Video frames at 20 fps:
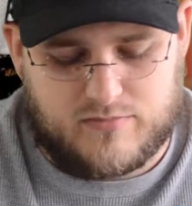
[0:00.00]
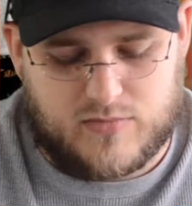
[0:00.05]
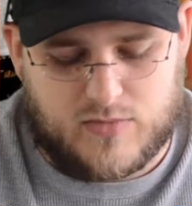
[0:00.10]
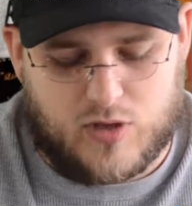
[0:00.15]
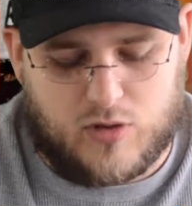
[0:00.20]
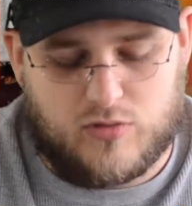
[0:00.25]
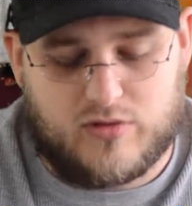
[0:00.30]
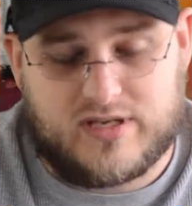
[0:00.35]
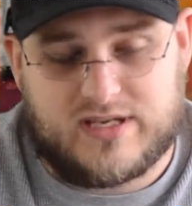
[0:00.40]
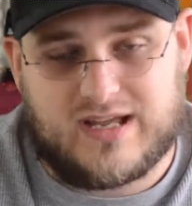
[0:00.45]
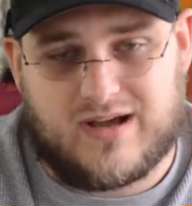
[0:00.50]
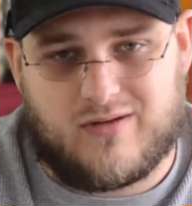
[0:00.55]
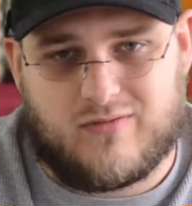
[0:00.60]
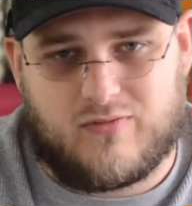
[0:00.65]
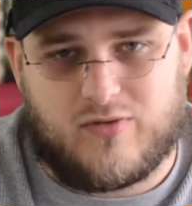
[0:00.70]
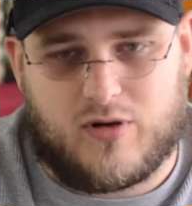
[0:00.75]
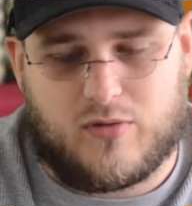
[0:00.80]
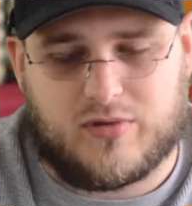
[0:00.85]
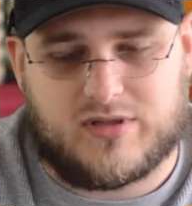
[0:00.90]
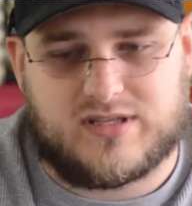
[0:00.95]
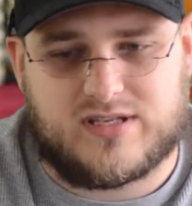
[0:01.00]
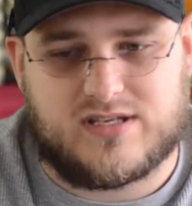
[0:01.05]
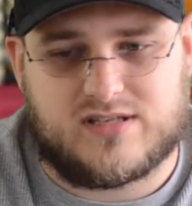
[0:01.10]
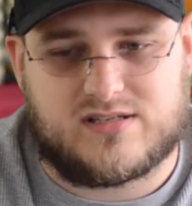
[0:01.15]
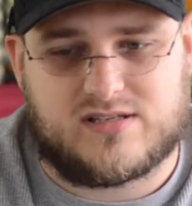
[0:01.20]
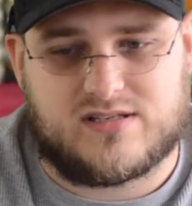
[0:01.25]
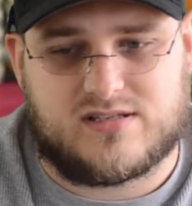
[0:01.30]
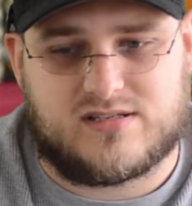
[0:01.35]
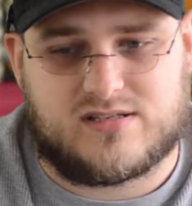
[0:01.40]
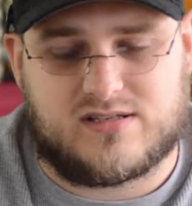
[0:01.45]
Only downfall with
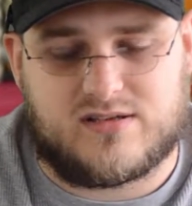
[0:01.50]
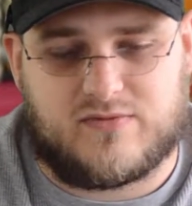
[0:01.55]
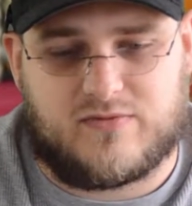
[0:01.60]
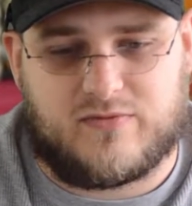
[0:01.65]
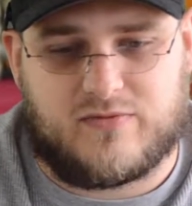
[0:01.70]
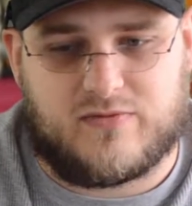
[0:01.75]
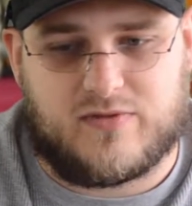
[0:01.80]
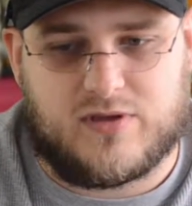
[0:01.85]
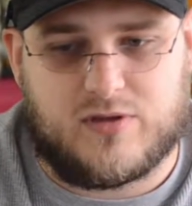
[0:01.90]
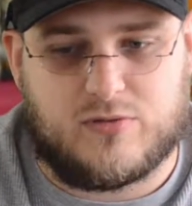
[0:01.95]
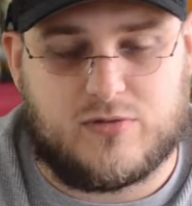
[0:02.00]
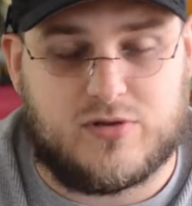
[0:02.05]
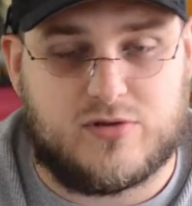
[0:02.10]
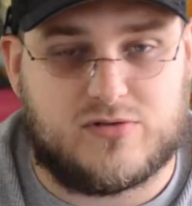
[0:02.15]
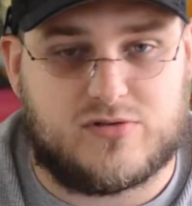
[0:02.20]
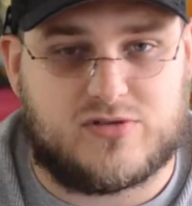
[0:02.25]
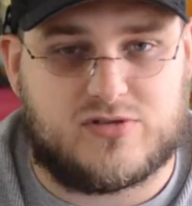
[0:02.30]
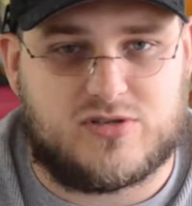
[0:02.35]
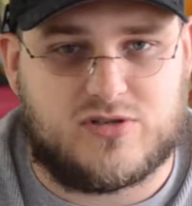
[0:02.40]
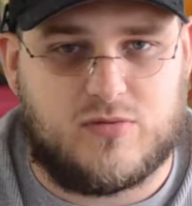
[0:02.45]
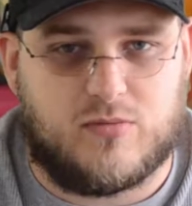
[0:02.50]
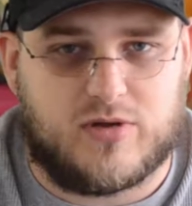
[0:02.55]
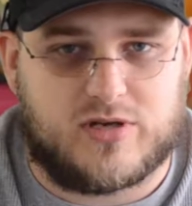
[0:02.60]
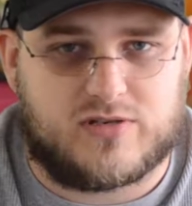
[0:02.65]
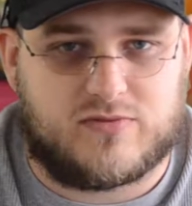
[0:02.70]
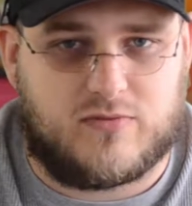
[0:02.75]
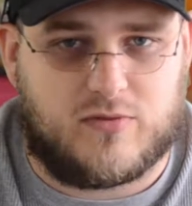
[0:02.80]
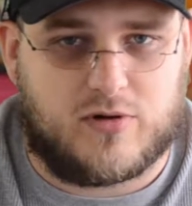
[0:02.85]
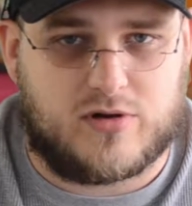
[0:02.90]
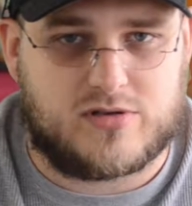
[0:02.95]
this is if you use too
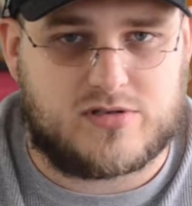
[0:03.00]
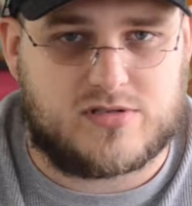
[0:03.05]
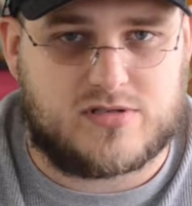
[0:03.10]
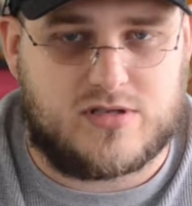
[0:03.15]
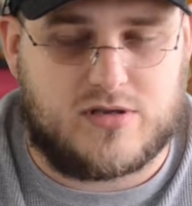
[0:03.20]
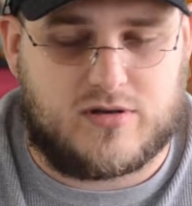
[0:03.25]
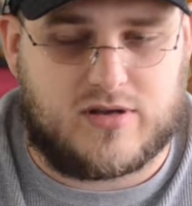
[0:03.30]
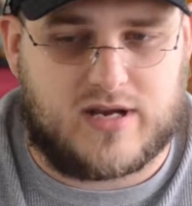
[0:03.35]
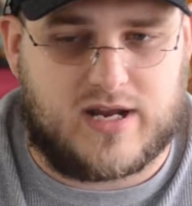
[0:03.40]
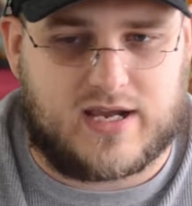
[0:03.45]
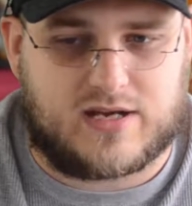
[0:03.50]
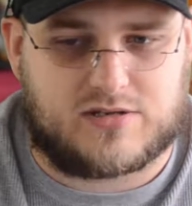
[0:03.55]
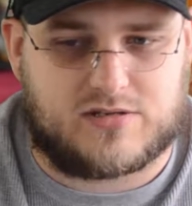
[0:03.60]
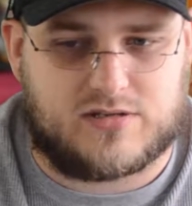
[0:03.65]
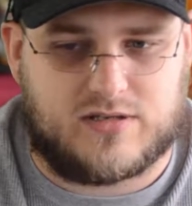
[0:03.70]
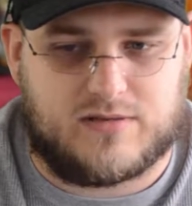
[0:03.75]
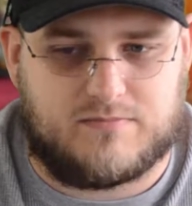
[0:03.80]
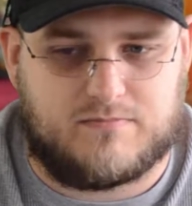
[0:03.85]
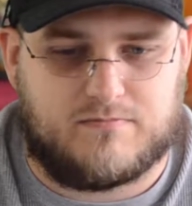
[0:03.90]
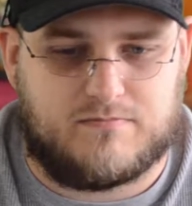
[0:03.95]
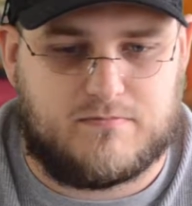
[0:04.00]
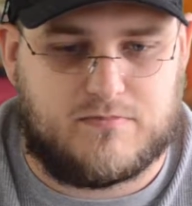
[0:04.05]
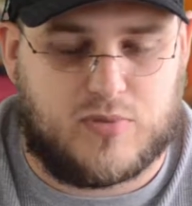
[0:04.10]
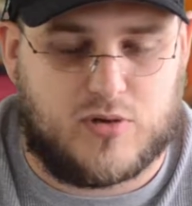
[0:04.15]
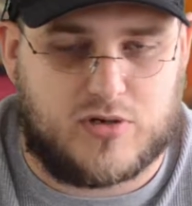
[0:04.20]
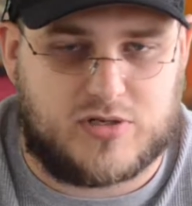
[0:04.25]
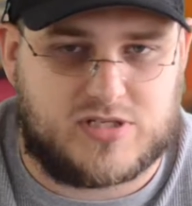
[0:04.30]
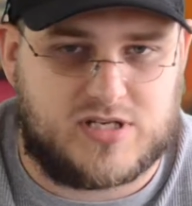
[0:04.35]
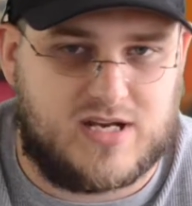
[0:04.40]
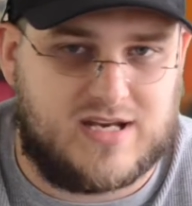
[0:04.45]
much force, you can actually
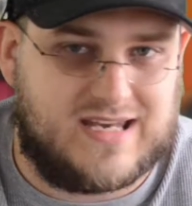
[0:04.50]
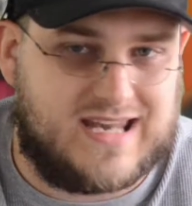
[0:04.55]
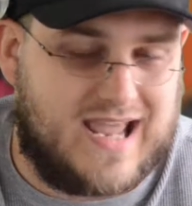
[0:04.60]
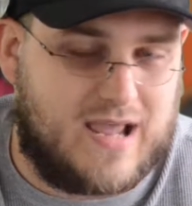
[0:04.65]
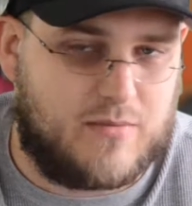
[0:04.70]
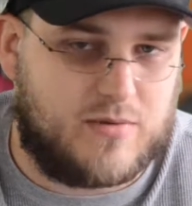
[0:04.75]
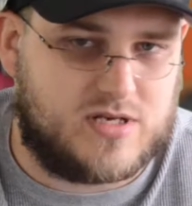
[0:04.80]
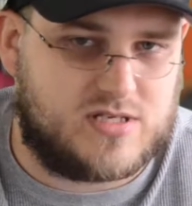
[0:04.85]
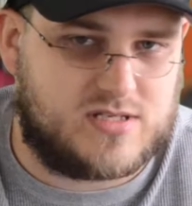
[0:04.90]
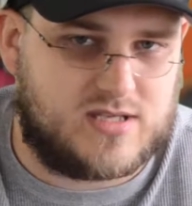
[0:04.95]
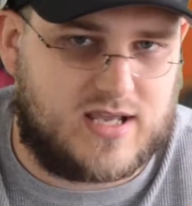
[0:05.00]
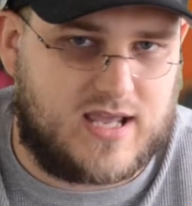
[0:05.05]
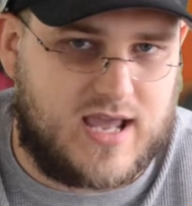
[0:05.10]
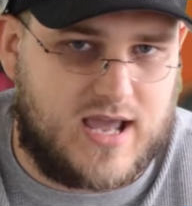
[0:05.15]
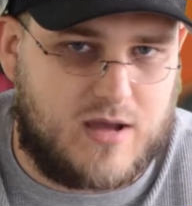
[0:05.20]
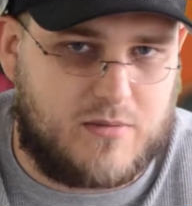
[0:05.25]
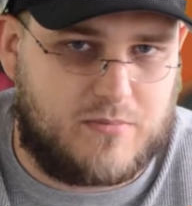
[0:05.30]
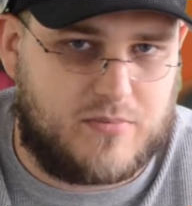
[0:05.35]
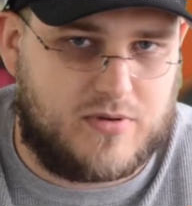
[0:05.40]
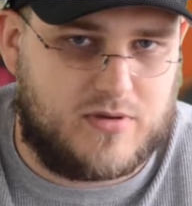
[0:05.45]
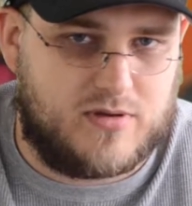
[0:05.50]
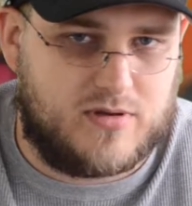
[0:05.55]
push and damage the cap.